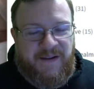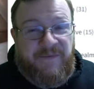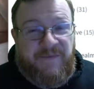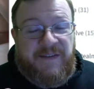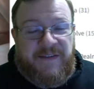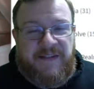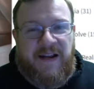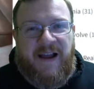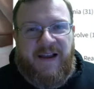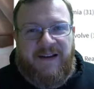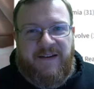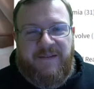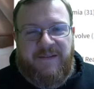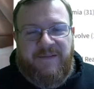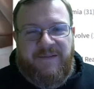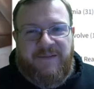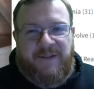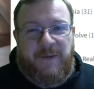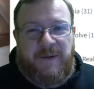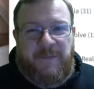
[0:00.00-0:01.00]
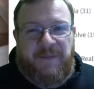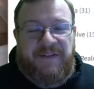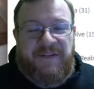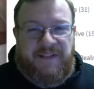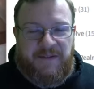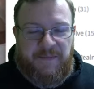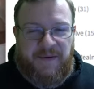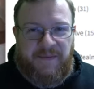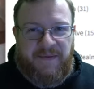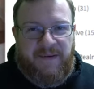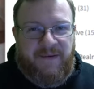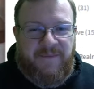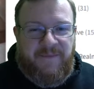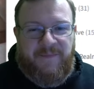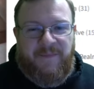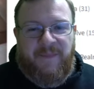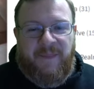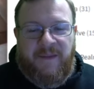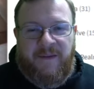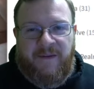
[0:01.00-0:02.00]
If it's not, somebody please email me,
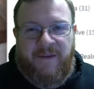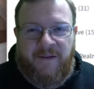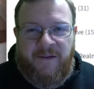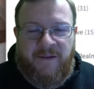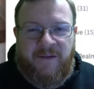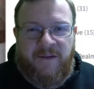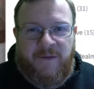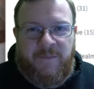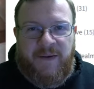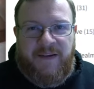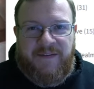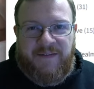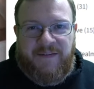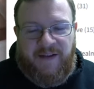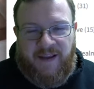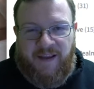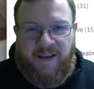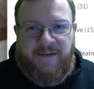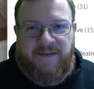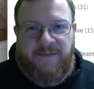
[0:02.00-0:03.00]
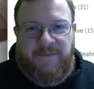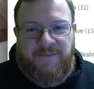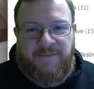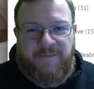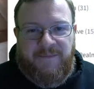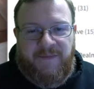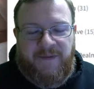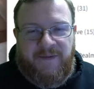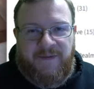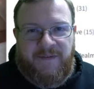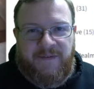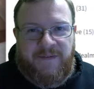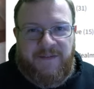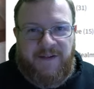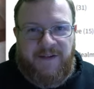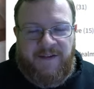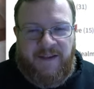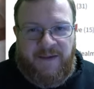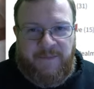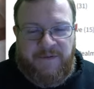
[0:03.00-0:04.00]
Mason at
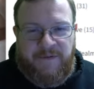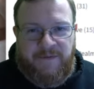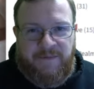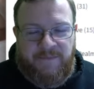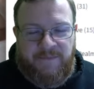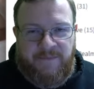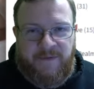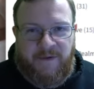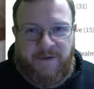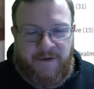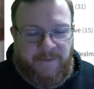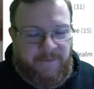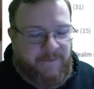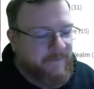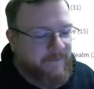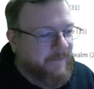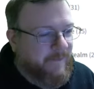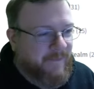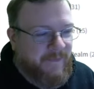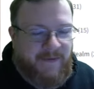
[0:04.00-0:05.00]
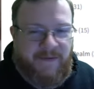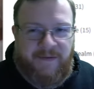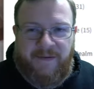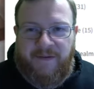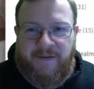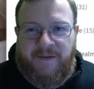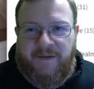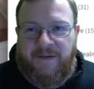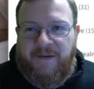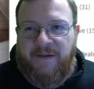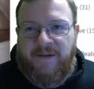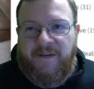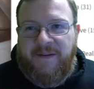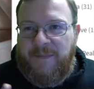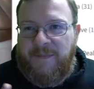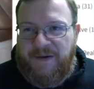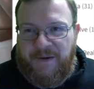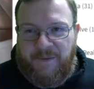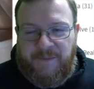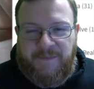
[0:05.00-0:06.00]
CNAGames.com. Let
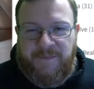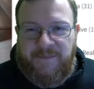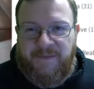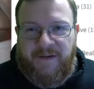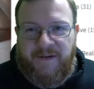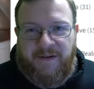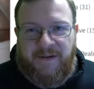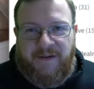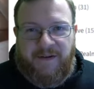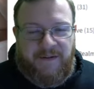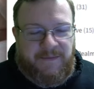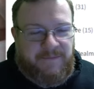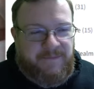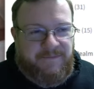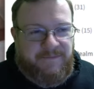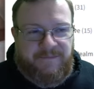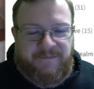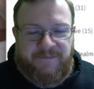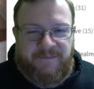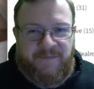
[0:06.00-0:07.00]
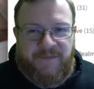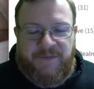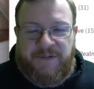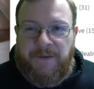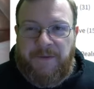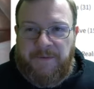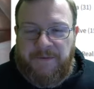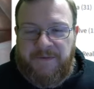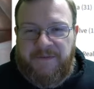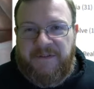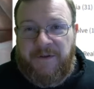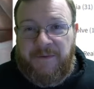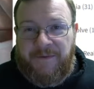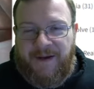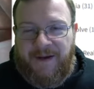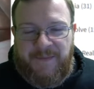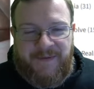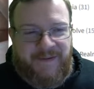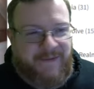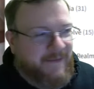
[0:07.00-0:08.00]
me know. Southern, Southern
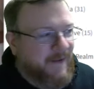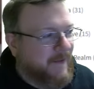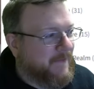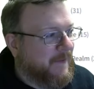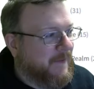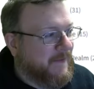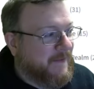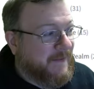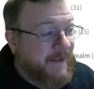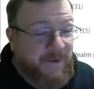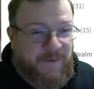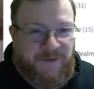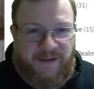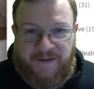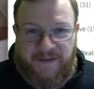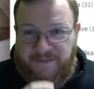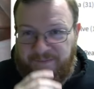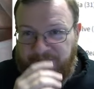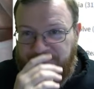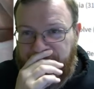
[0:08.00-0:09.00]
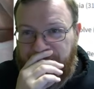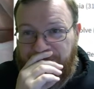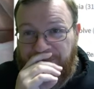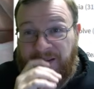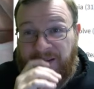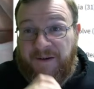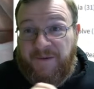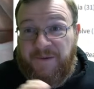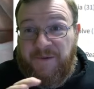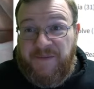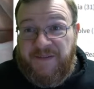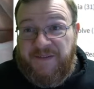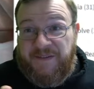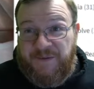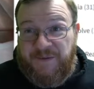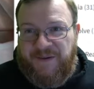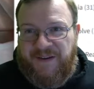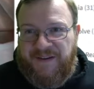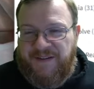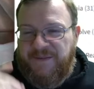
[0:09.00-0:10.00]
Hobby. If this is not okay, I don't know if this is
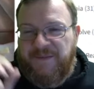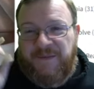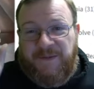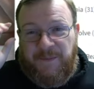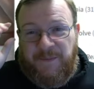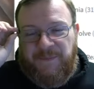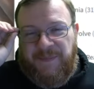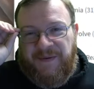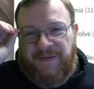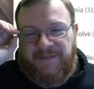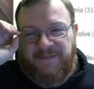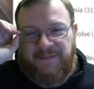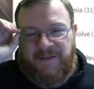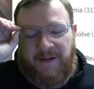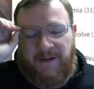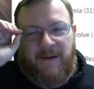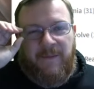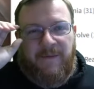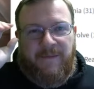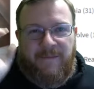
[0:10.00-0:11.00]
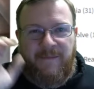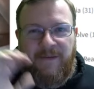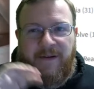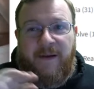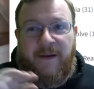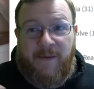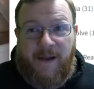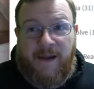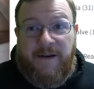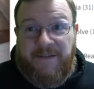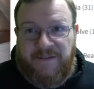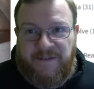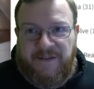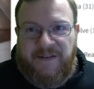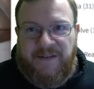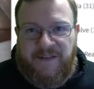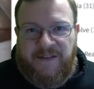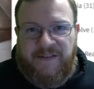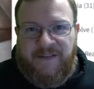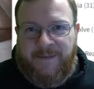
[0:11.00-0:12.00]
okay. So, but I, I didn't see
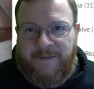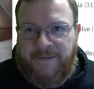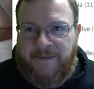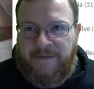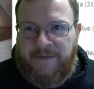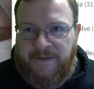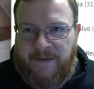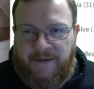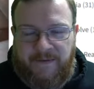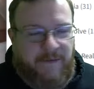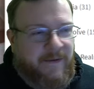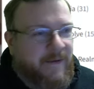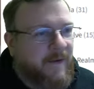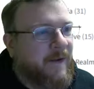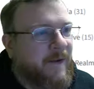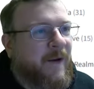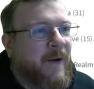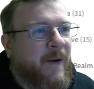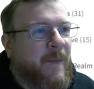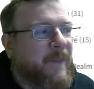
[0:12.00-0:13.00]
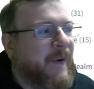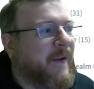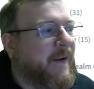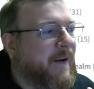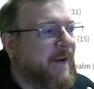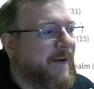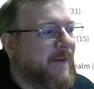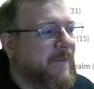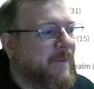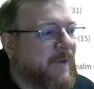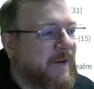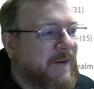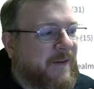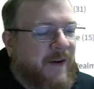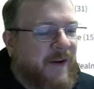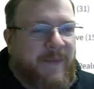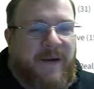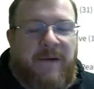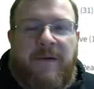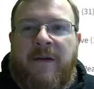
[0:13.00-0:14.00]
anything that said it's not. But uh, we're gonna
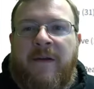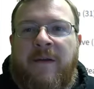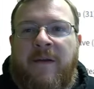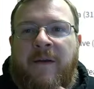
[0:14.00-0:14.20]
talk about.